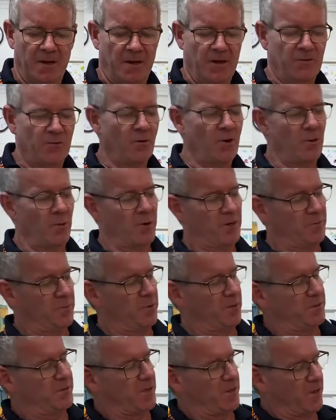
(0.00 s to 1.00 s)
Try to always
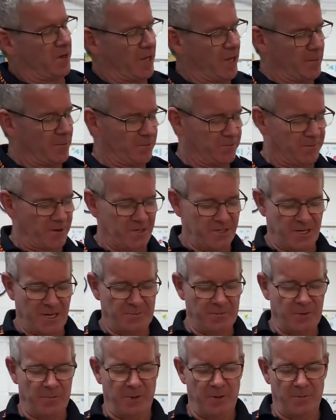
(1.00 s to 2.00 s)
put it so the label's facing
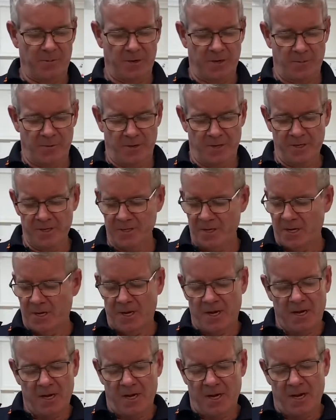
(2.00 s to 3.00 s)
up so people know what it is.
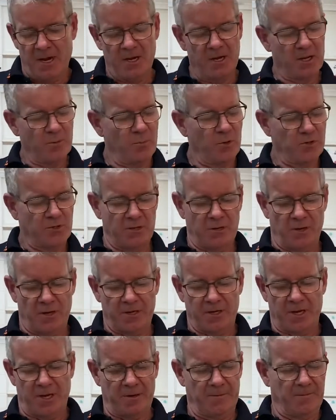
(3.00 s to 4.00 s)
And you can push it
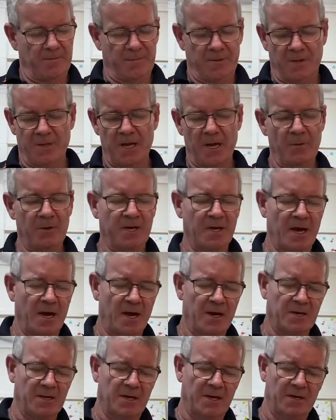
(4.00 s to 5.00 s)
like that. Now we
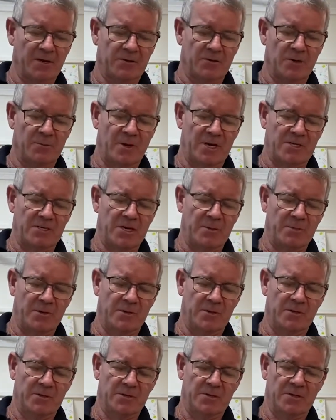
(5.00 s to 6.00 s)
can't click it too much yet
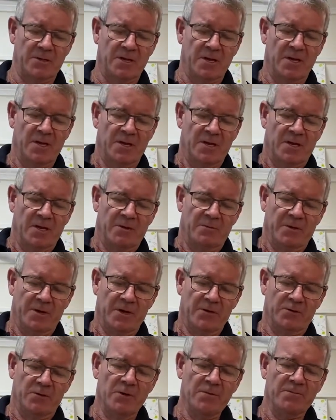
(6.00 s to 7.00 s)
because if we
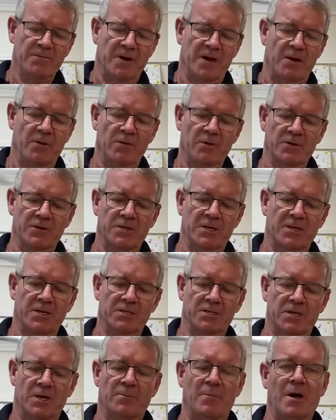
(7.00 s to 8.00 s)
go too far, all the
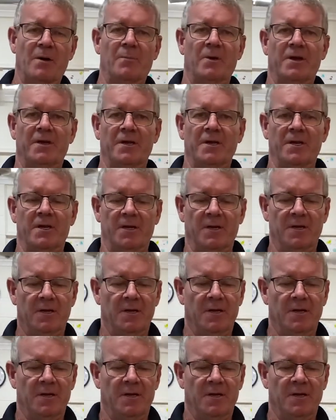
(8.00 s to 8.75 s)
silicone's going to pop out there.